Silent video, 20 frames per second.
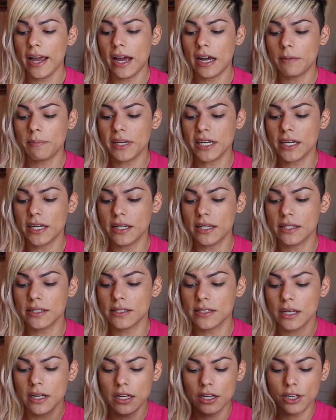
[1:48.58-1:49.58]
and
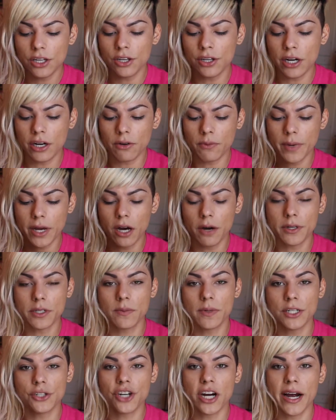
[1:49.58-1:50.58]
because, you know, we always
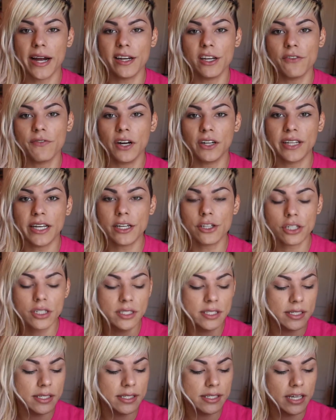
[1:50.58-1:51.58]
want to try new
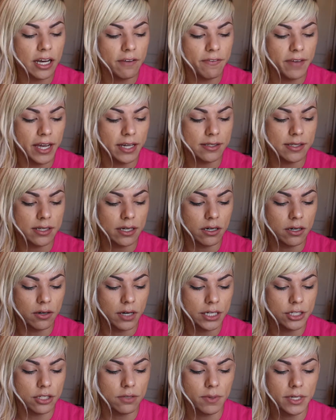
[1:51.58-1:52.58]
foundations and stuff, and so
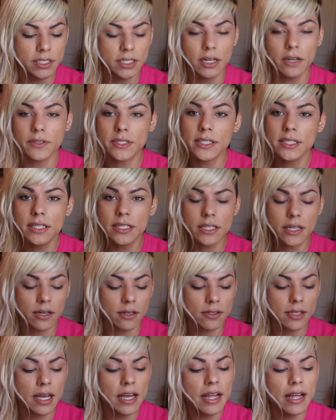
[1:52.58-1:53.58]
I just wanted to go into
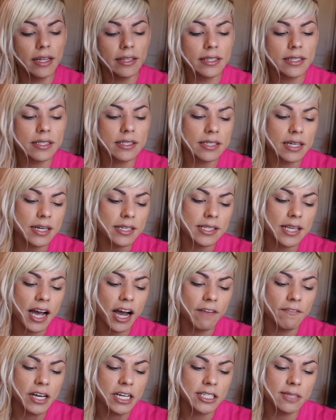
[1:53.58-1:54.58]
details. This does
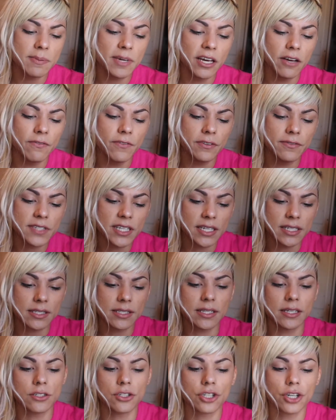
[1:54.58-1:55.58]
have SPF 15
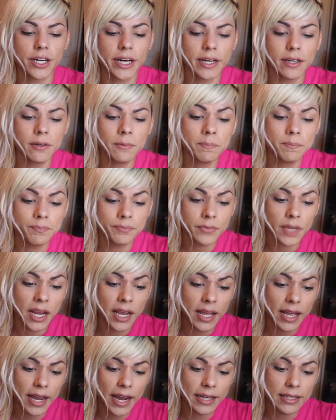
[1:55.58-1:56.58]
sunscreen,
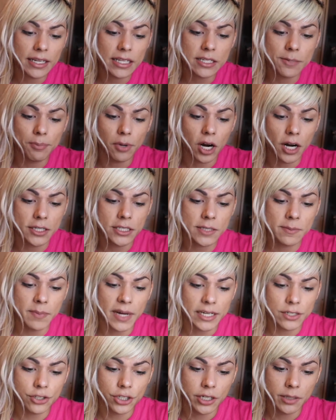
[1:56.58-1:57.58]
and that's broad
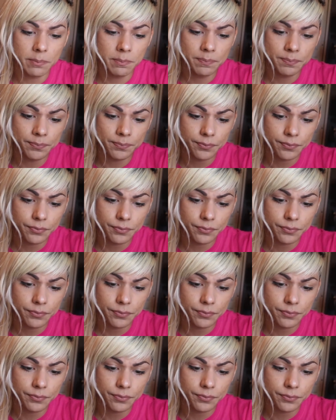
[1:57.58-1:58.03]
spectrum.